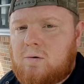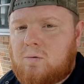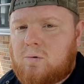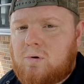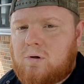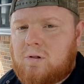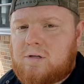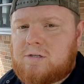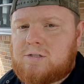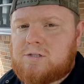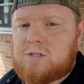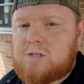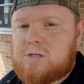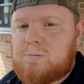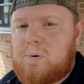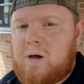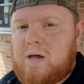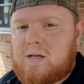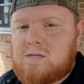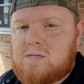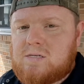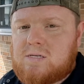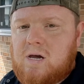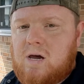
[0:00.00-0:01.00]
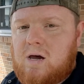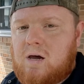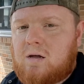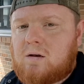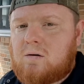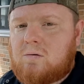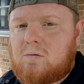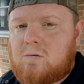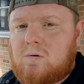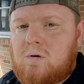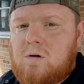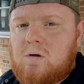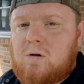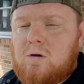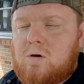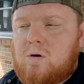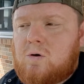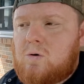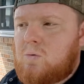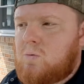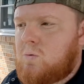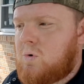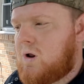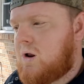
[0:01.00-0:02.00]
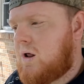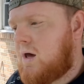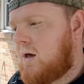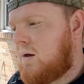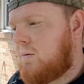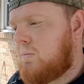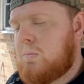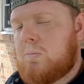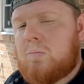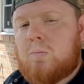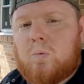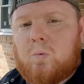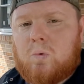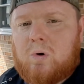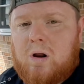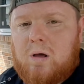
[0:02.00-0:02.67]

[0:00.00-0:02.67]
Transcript: It really just depends on what I